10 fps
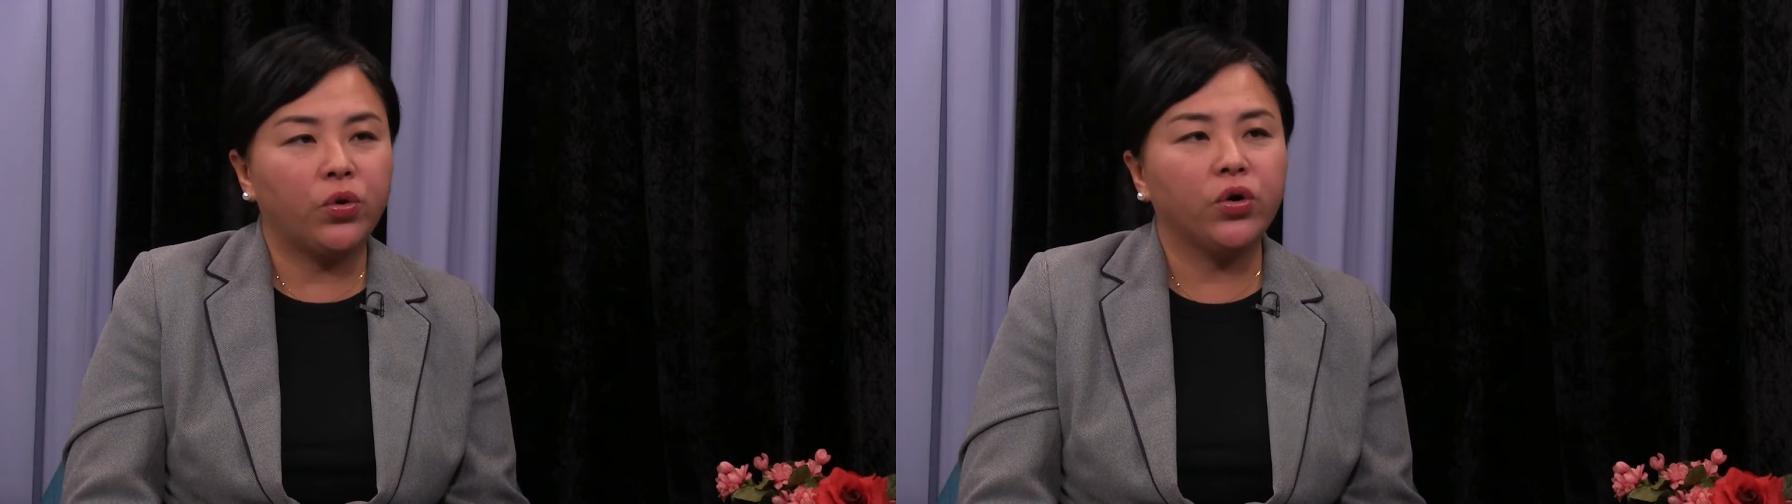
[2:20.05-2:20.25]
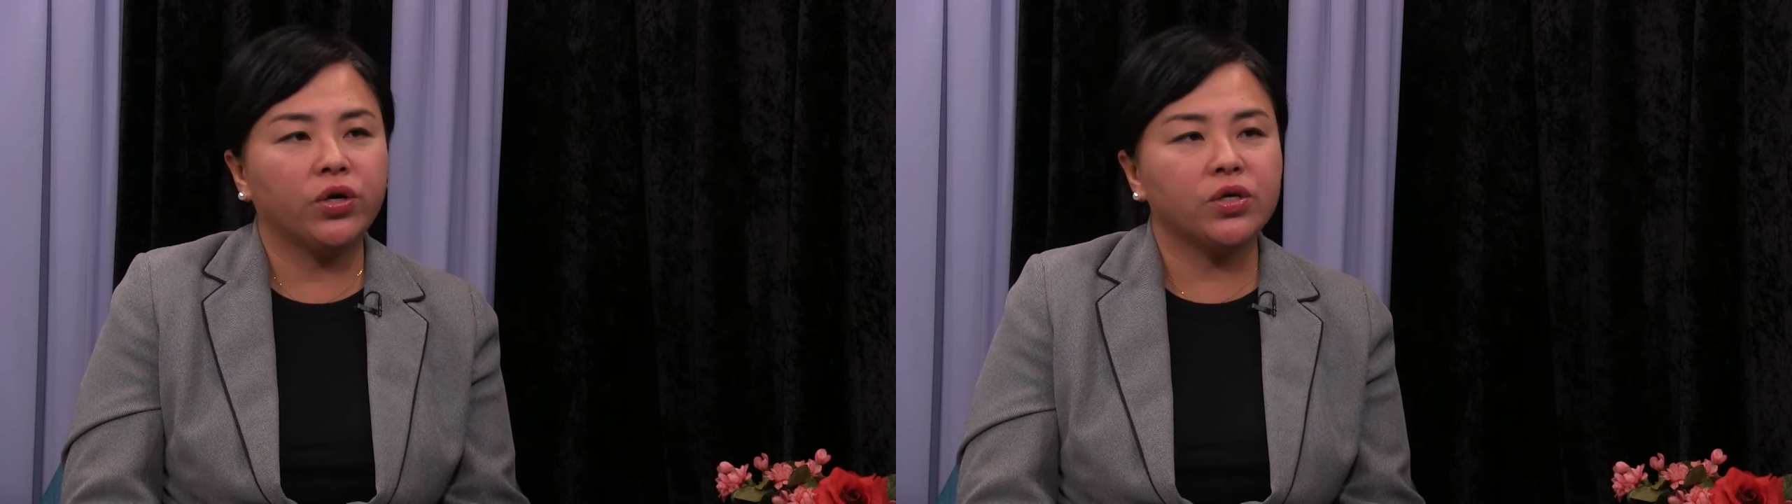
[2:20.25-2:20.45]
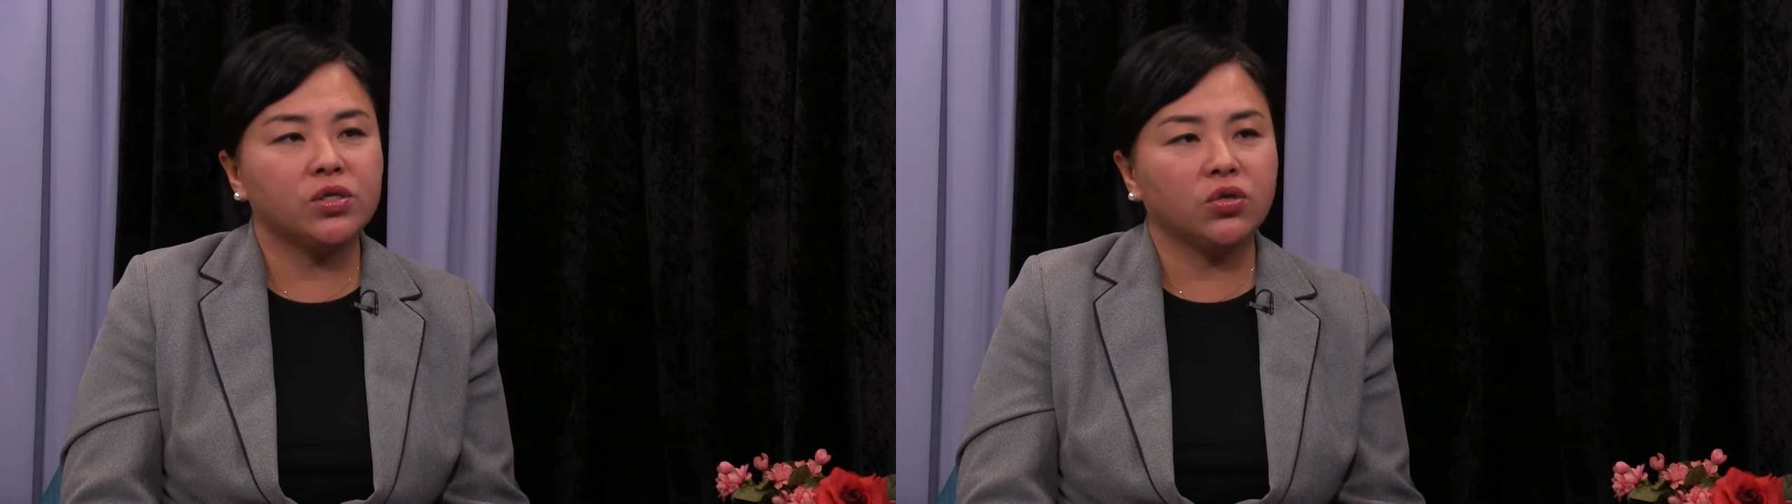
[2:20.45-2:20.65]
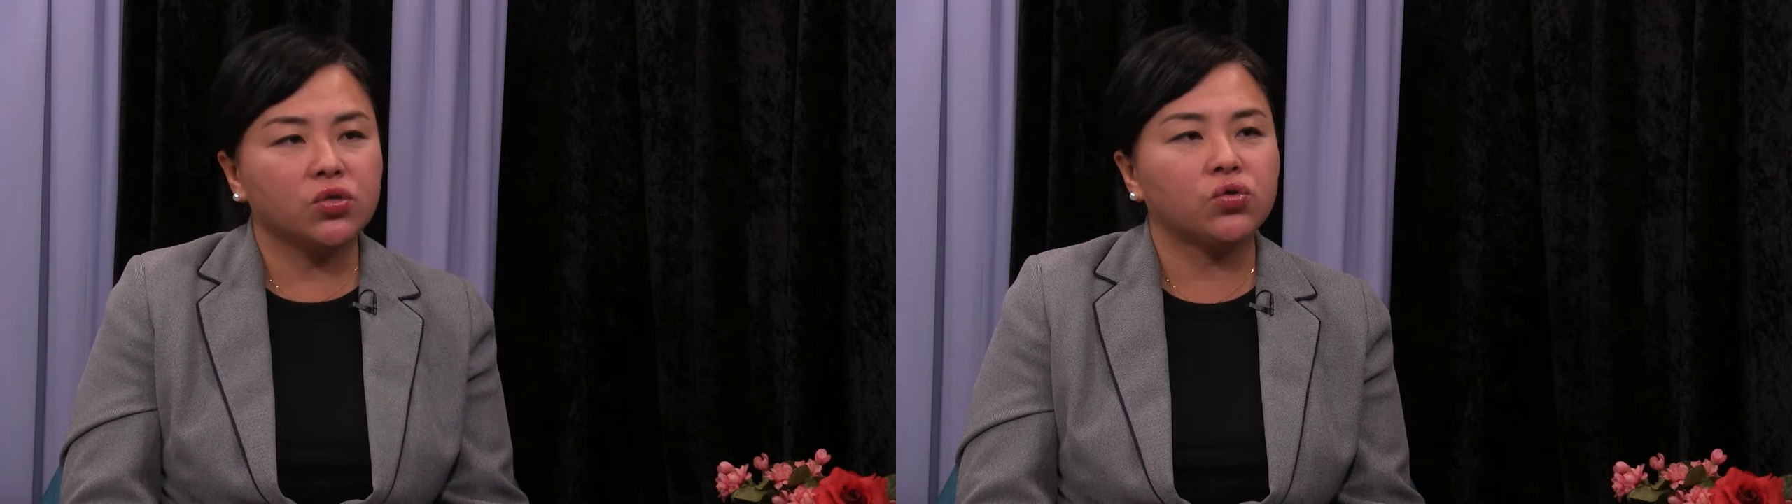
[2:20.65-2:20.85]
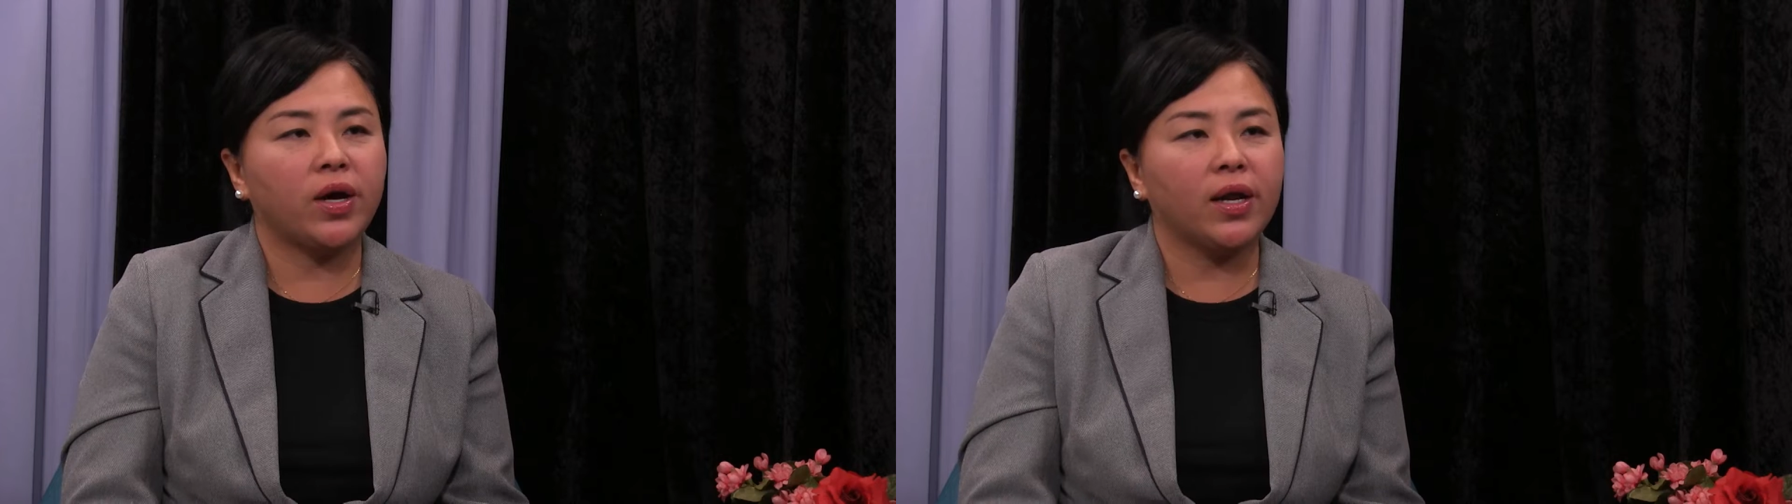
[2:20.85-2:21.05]
workers in
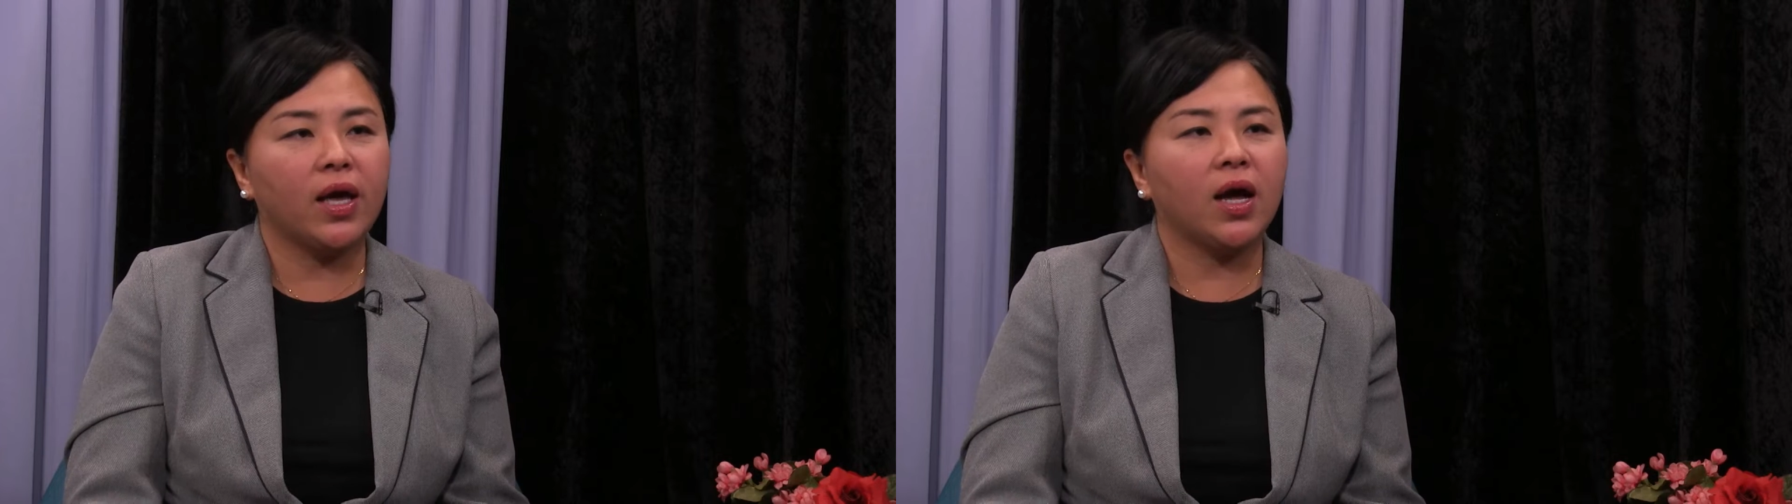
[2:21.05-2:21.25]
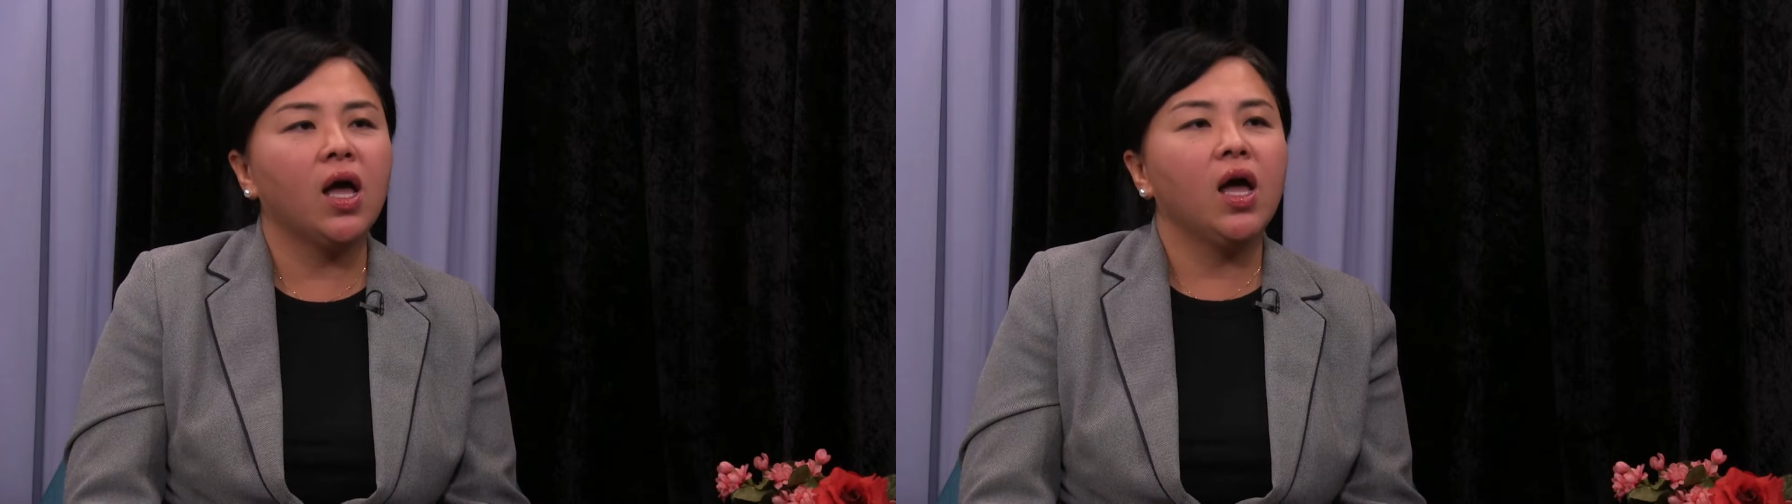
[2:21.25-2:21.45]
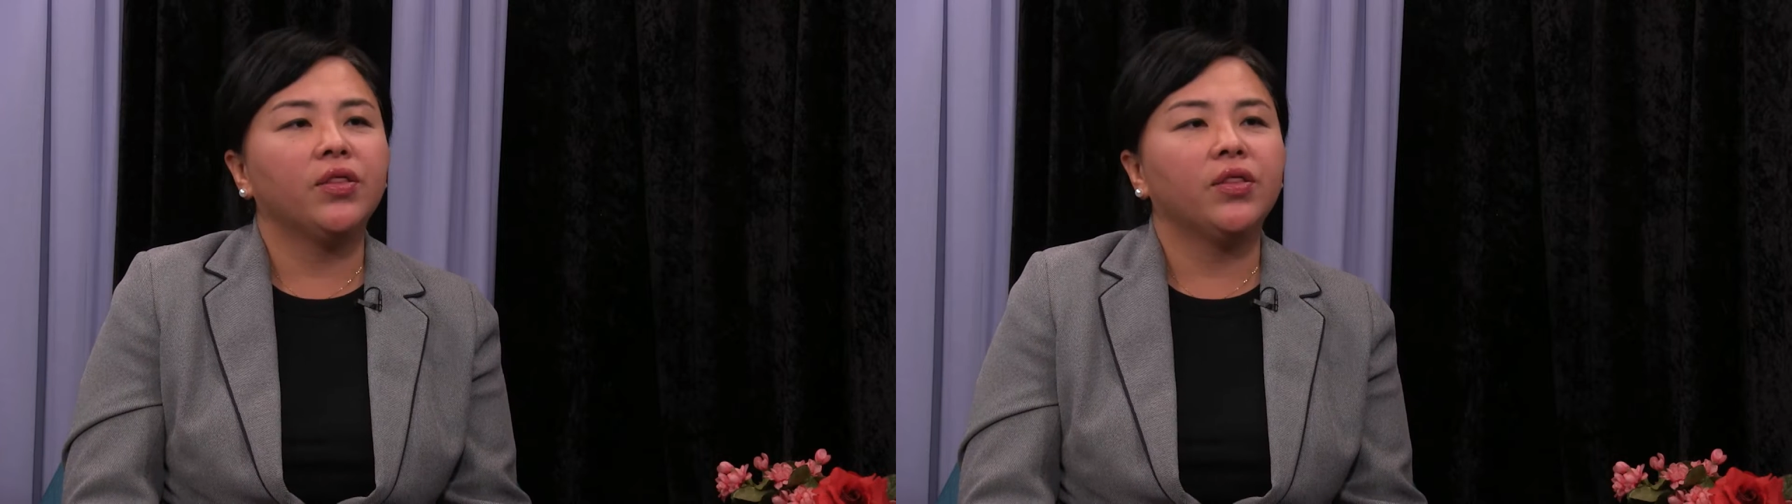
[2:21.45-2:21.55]
Australia